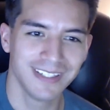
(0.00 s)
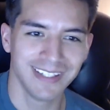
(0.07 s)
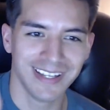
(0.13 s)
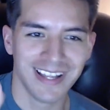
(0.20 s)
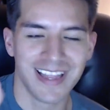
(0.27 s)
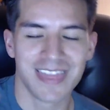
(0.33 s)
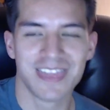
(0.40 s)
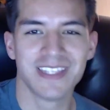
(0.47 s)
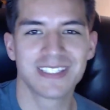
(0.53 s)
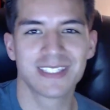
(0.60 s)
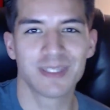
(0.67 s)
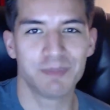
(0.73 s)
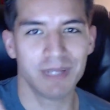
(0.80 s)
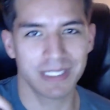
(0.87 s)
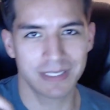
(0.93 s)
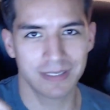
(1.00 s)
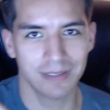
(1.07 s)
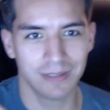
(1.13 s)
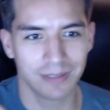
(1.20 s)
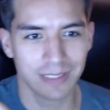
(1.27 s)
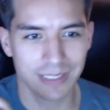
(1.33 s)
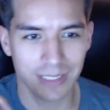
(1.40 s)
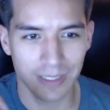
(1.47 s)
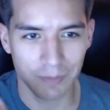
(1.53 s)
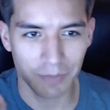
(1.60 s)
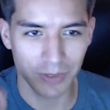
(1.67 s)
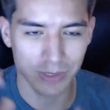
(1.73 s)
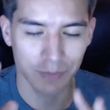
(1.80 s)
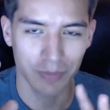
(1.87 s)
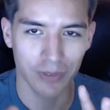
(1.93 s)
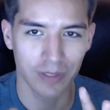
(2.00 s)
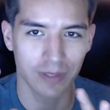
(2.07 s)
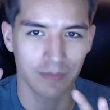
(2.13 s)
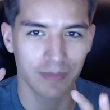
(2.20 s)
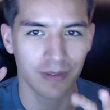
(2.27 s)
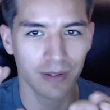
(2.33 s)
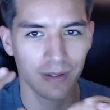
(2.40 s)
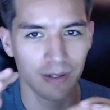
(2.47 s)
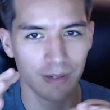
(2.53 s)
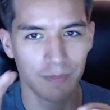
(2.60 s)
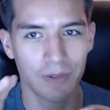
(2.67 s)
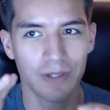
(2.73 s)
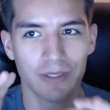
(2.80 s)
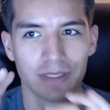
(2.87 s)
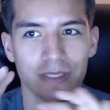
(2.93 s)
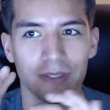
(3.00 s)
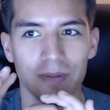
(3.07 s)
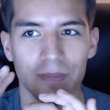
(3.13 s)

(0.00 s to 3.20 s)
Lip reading: this is the best thing. This is the most important part. So